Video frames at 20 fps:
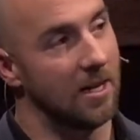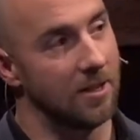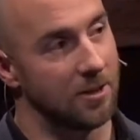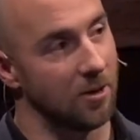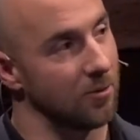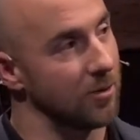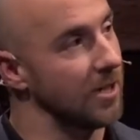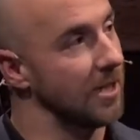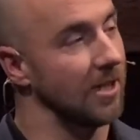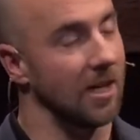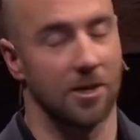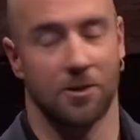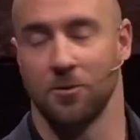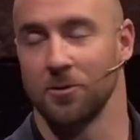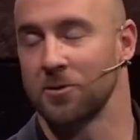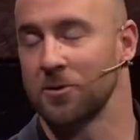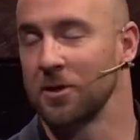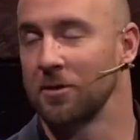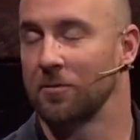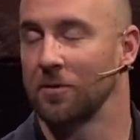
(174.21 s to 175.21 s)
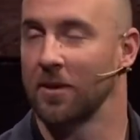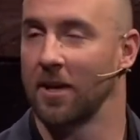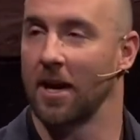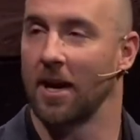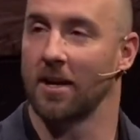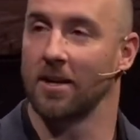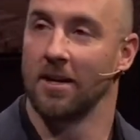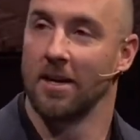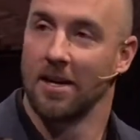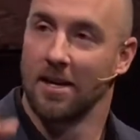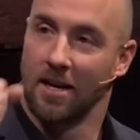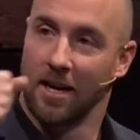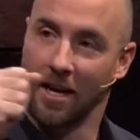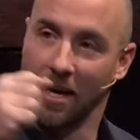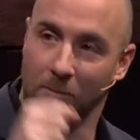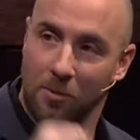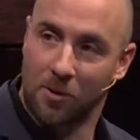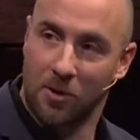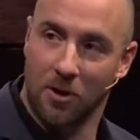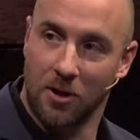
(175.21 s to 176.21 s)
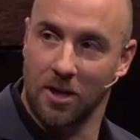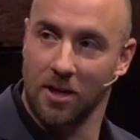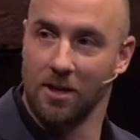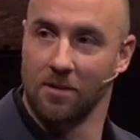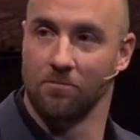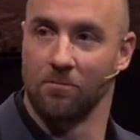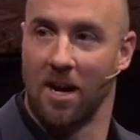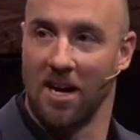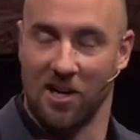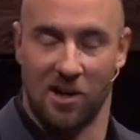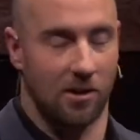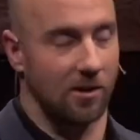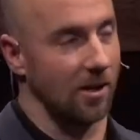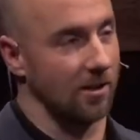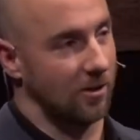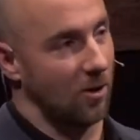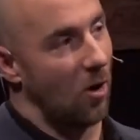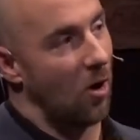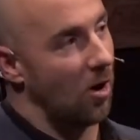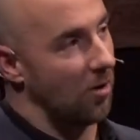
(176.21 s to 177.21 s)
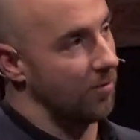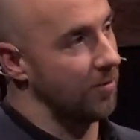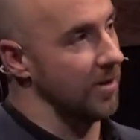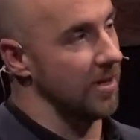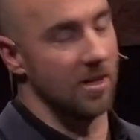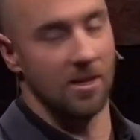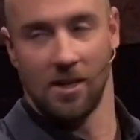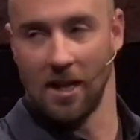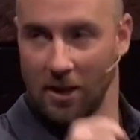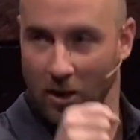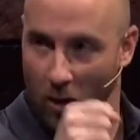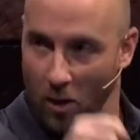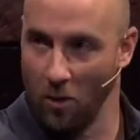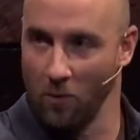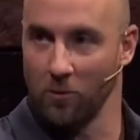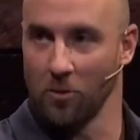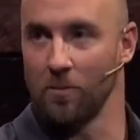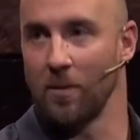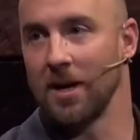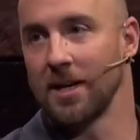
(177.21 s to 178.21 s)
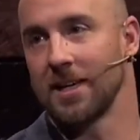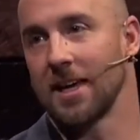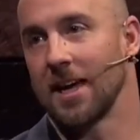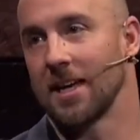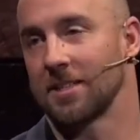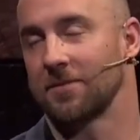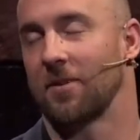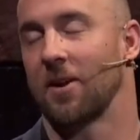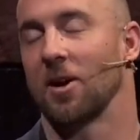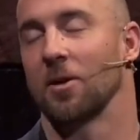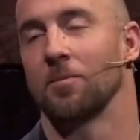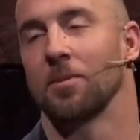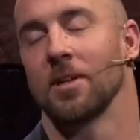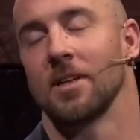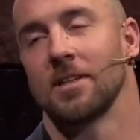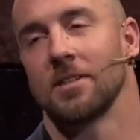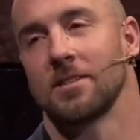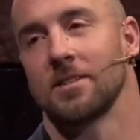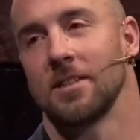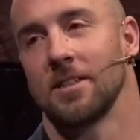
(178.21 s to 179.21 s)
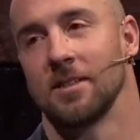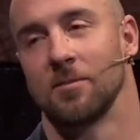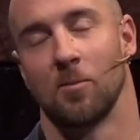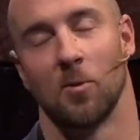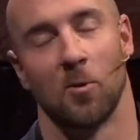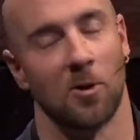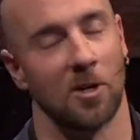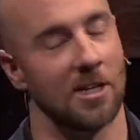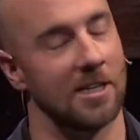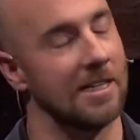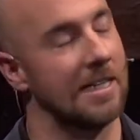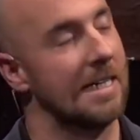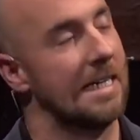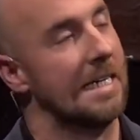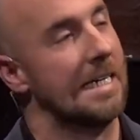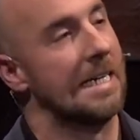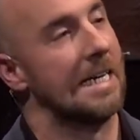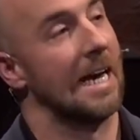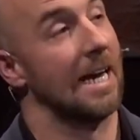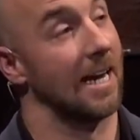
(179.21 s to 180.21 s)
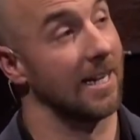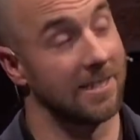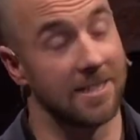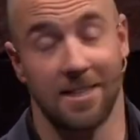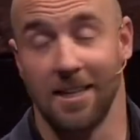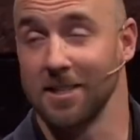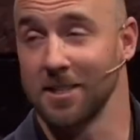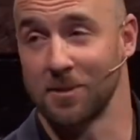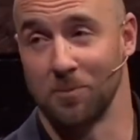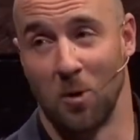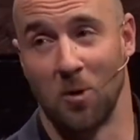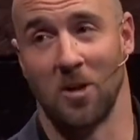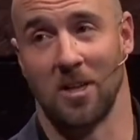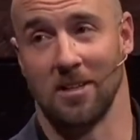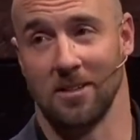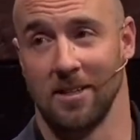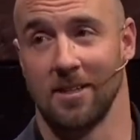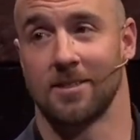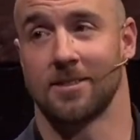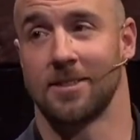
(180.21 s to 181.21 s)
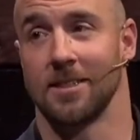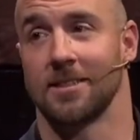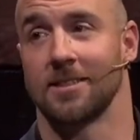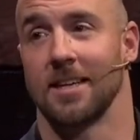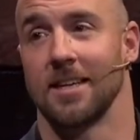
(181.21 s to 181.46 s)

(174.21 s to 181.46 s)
Don't need electricity for that. And I'm cooking my uh, coffee like over my gas fireplace in the morning. And I did that this morning at like 6